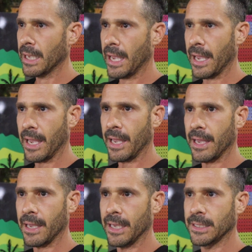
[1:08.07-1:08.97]

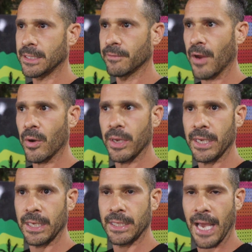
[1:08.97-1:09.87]
It's
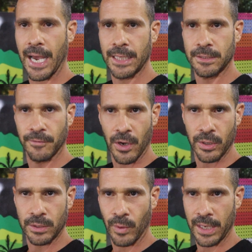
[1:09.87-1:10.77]
very nice, very
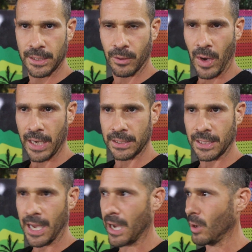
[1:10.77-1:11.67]
trendy right
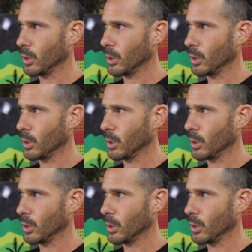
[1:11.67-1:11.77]
now.